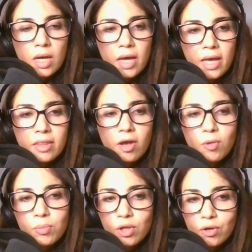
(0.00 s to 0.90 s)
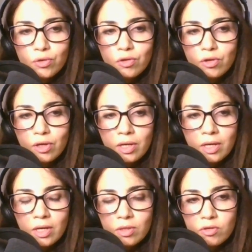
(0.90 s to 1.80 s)
and upload
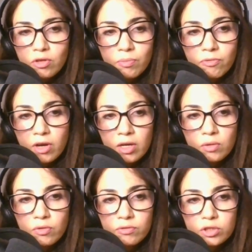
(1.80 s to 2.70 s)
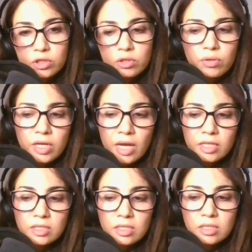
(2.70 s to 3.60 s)
the zip file we've just
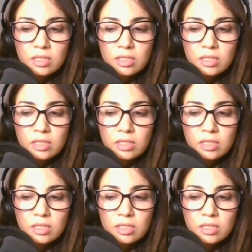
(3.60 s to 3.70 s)
created.